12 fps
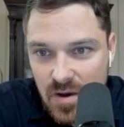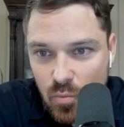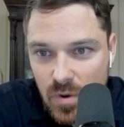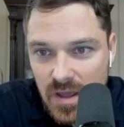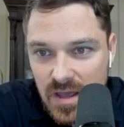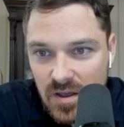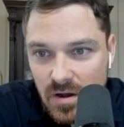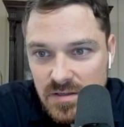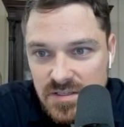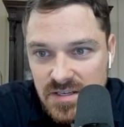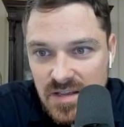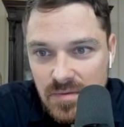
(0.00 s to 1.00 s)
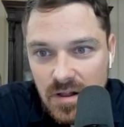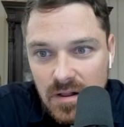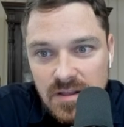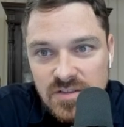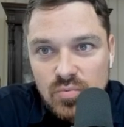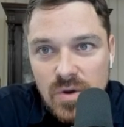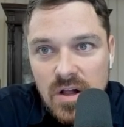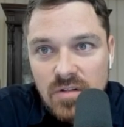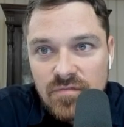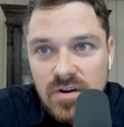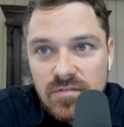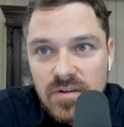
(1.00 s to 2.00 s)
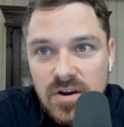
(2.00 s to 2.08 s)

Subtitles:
We got an email as well very, very